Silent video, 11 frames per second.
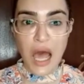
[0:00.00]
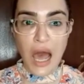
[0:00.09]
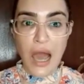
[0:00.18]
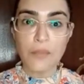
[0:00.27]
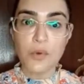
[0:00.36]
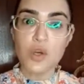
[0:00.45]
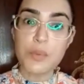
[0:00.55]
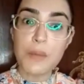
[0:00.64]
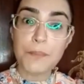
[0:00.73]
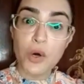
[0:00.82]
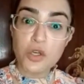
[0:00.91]
I'm going to
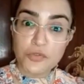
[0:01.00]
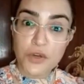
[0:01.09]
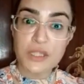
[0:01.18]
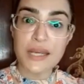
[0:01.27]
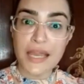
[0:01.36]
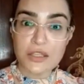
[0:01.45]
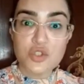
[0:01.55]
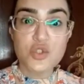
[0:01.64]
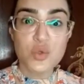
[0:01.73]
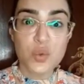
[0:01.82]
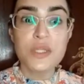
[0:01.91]
be booked for the
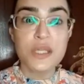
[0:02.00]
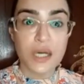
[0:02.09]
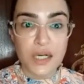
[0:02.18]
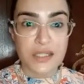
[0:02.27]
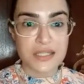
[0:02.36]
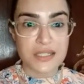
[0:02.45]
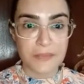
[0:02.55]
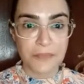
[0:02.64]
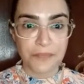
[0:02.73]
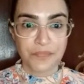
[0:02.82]
next 2 years.